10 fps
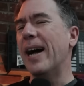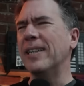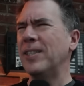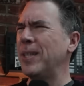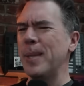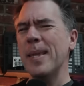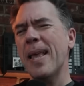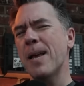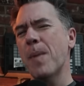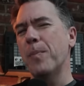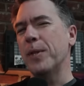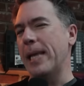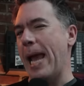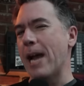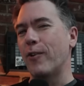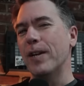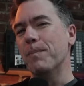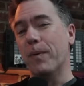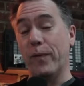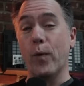Uh, do you think they come up with the
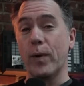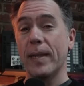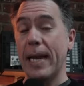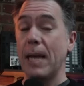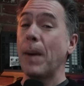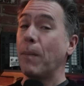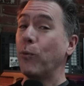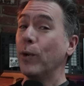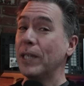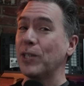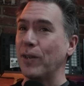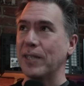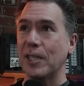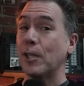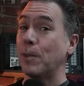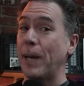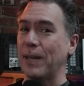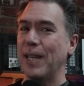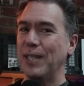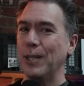acronym before the name? I'm really starting to suspect they